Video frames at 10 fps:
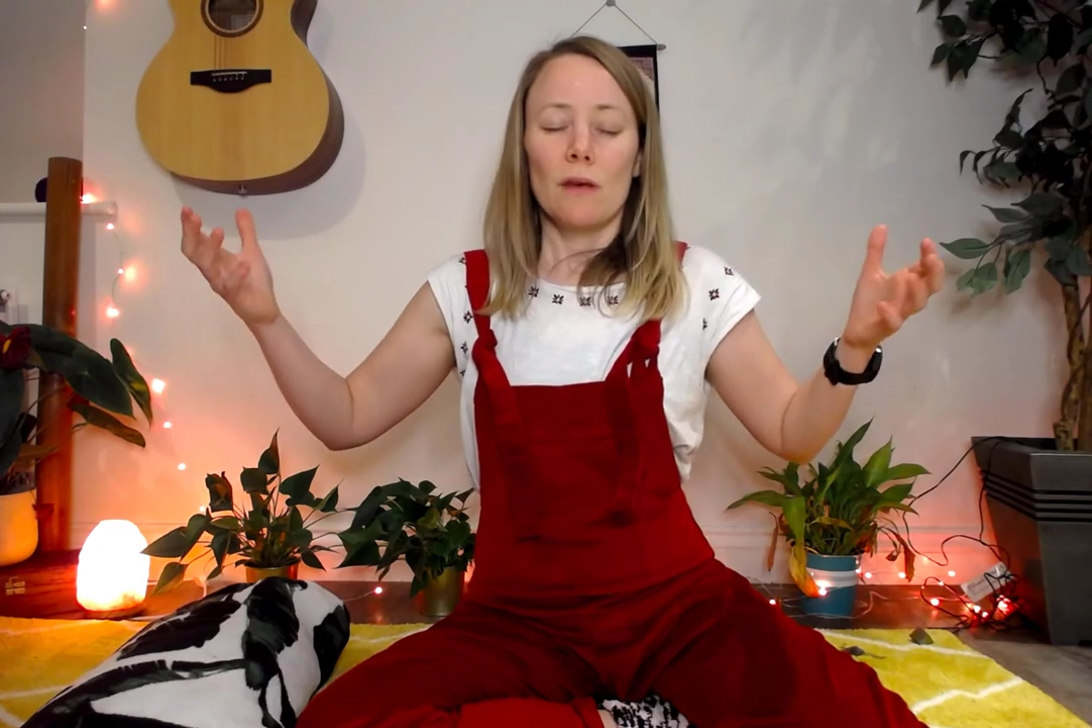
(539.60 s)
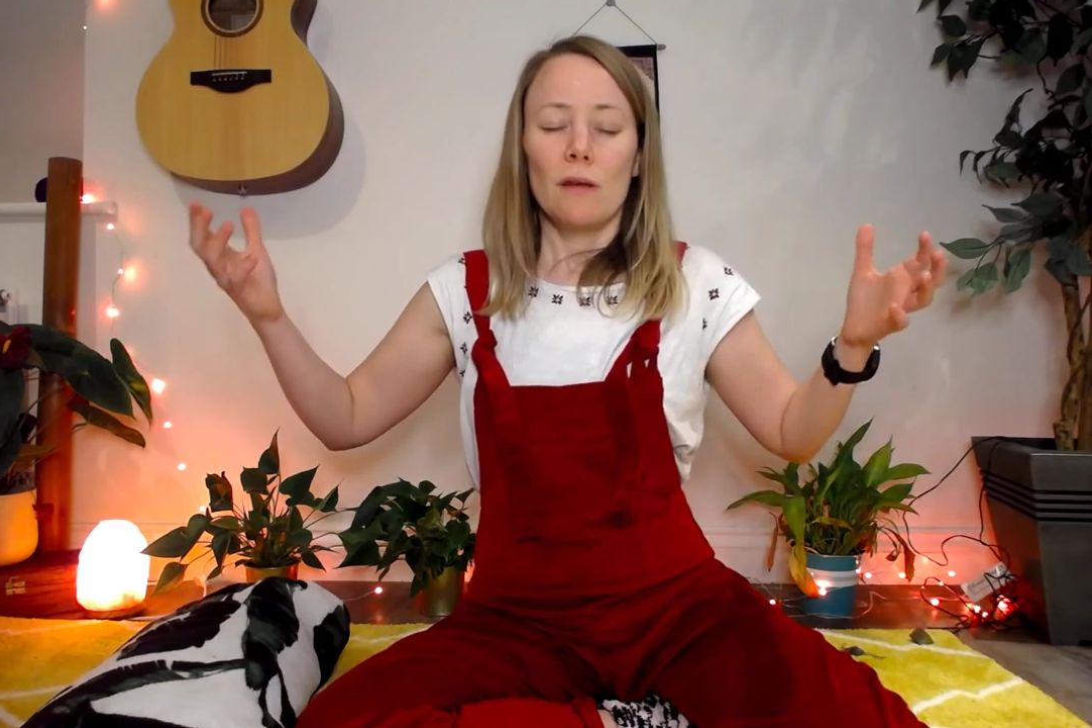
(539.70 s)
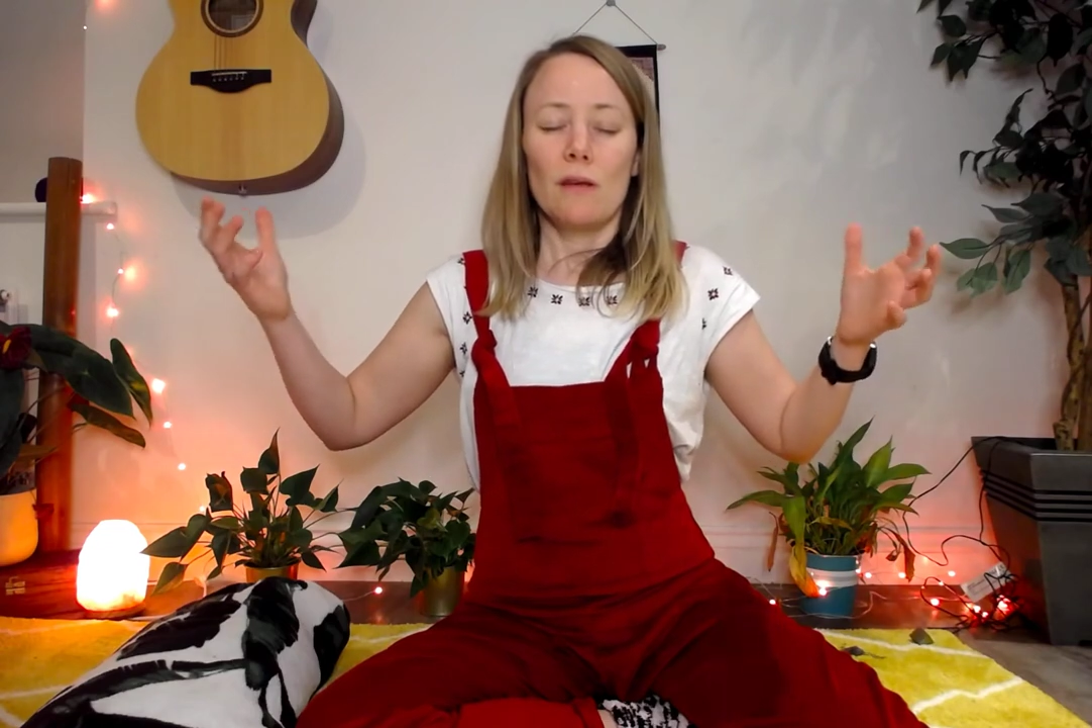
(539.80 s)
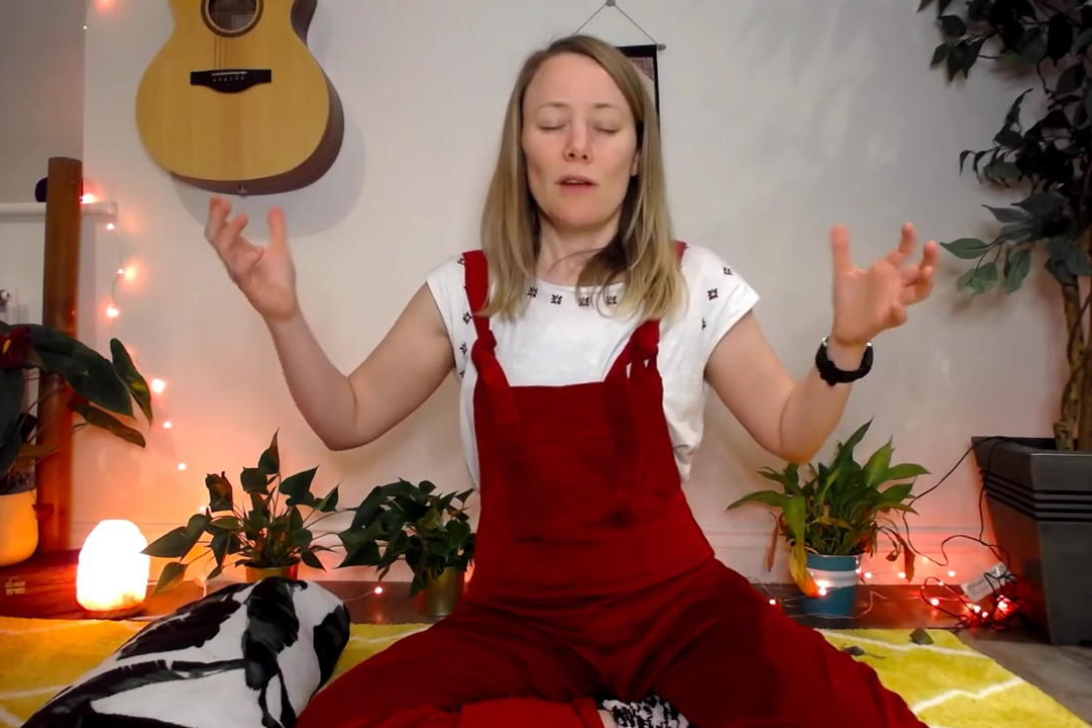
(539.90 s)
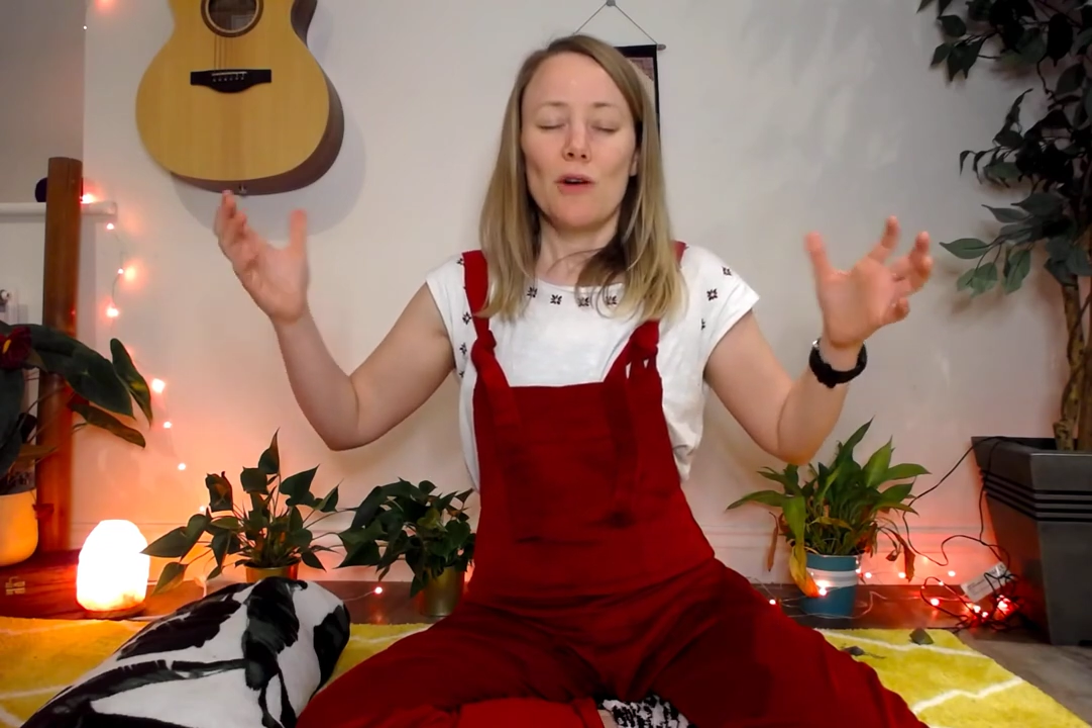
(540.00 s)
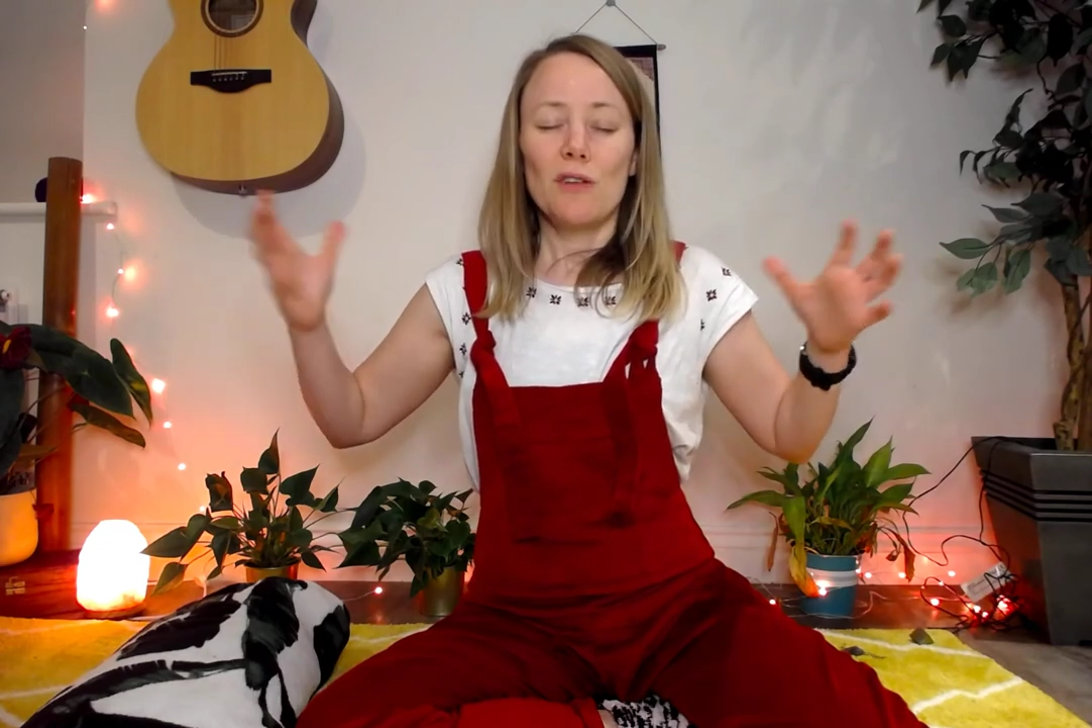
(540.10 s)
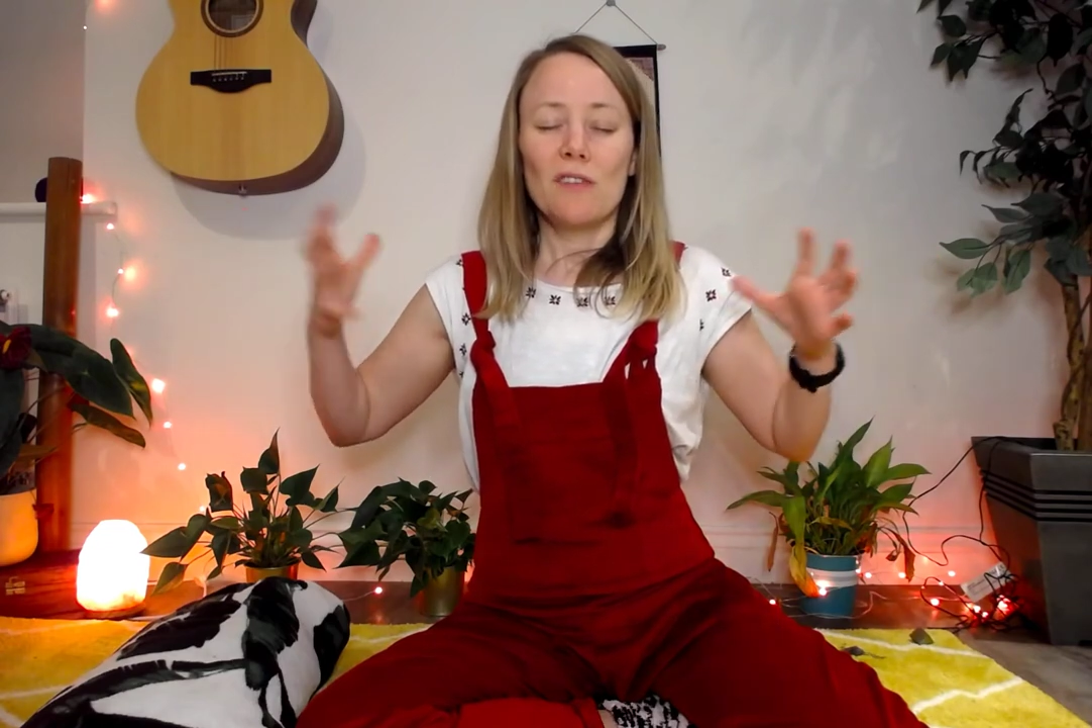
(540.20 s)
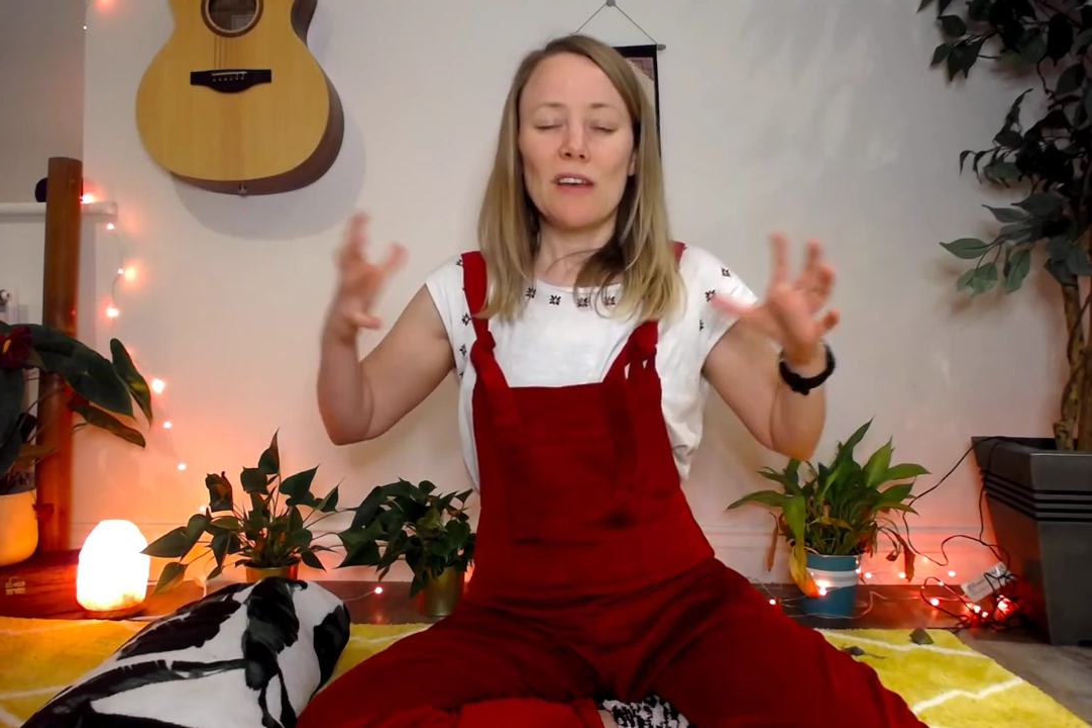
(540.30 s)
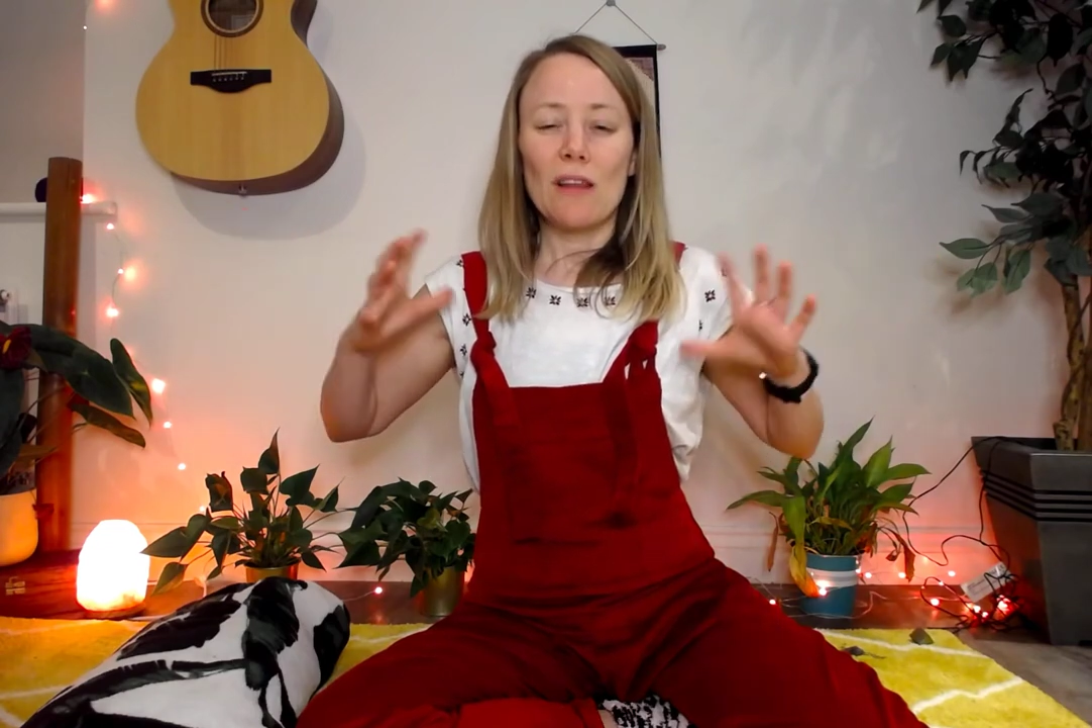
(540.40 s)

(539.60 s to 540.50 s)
Noticing